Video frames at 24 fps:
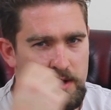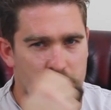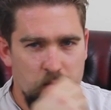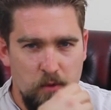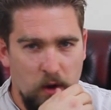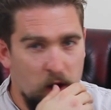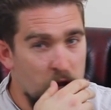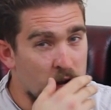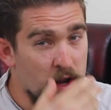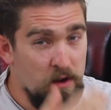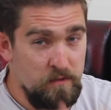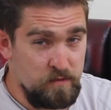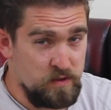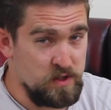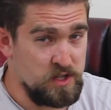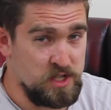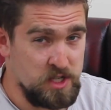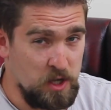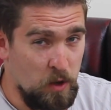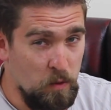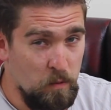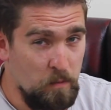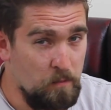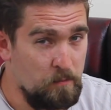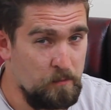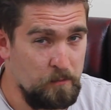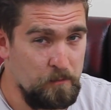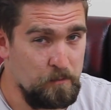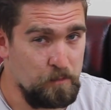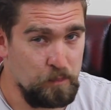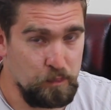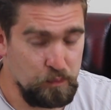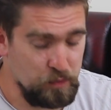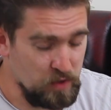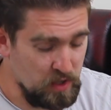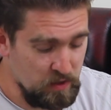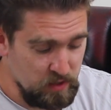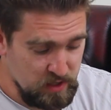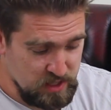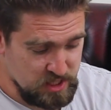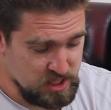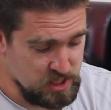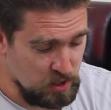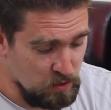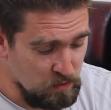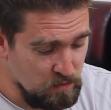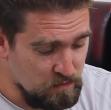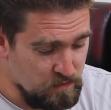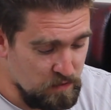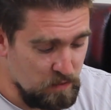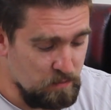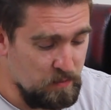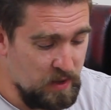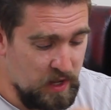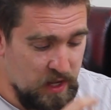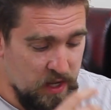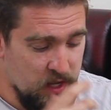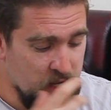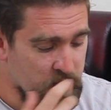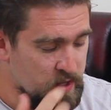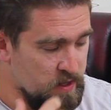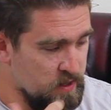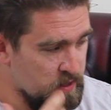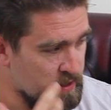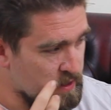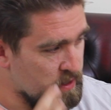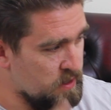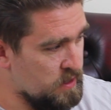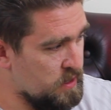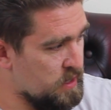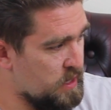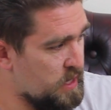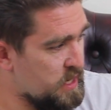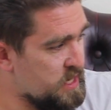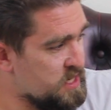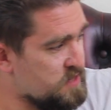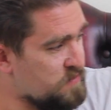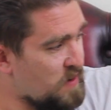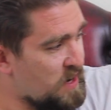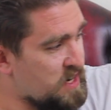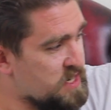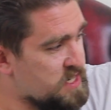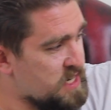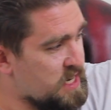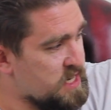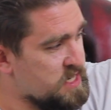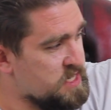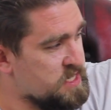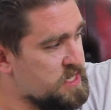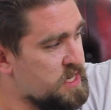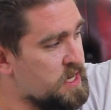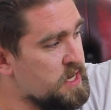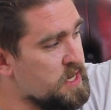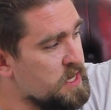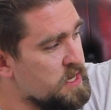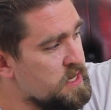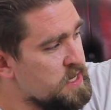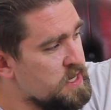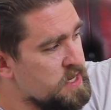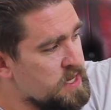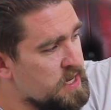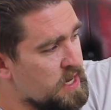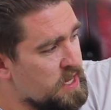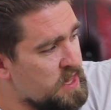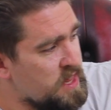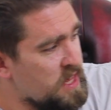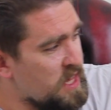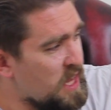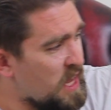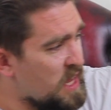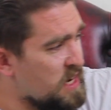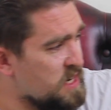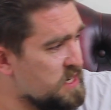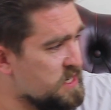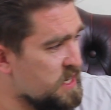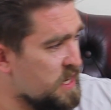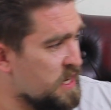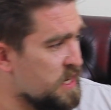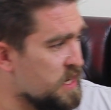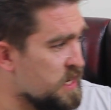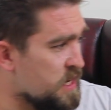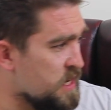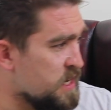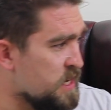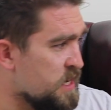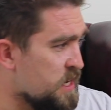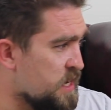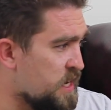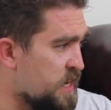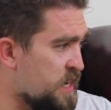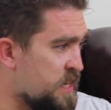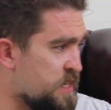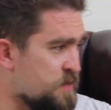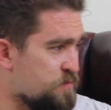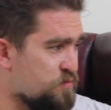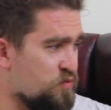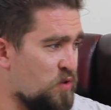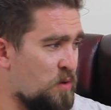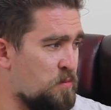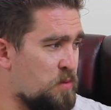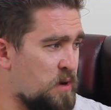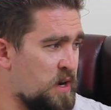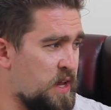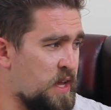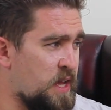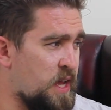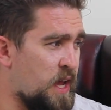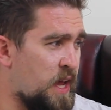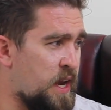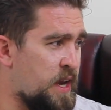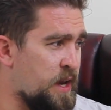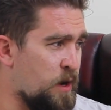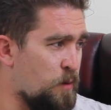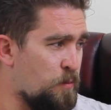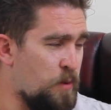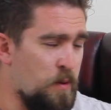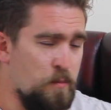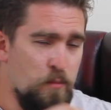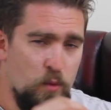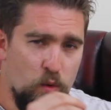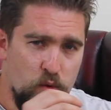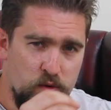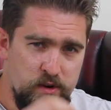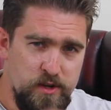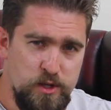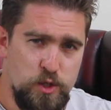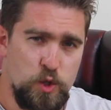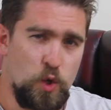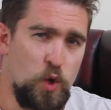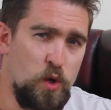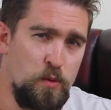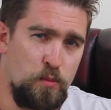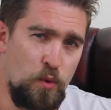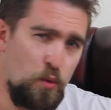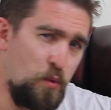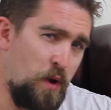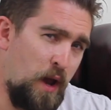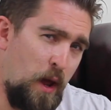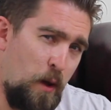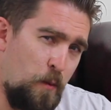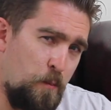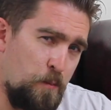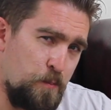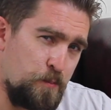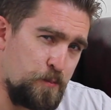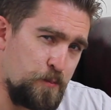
I love the salt. The salt for me is fantastic, and the ending is probably a little bit more enjoyable now.